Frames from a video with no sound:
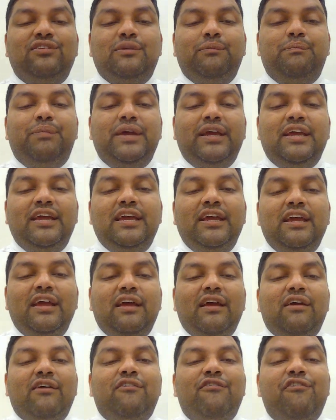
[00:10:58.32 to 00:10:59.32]
be
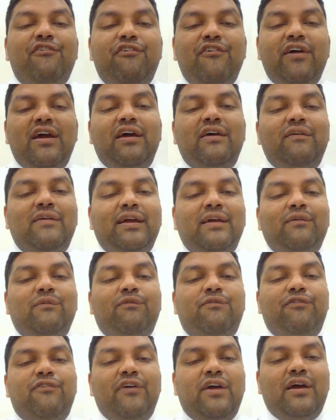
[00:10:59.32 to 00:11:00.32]
very,
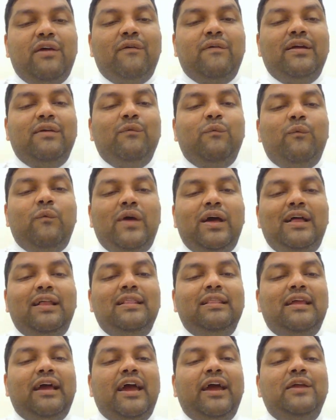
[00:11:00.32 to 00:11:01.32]
very
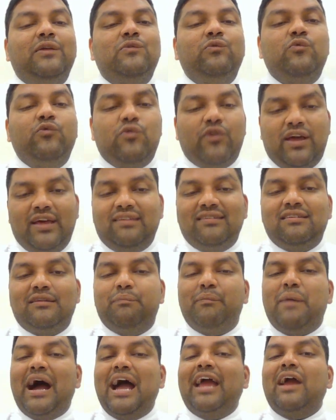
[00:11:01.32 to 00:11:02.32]
well
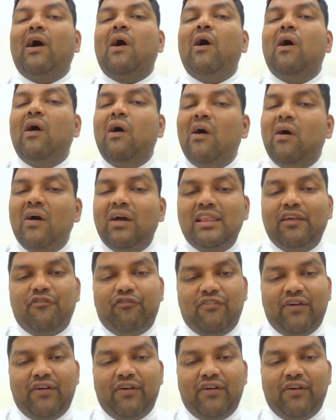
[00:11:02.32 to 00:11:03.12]
addressed by all of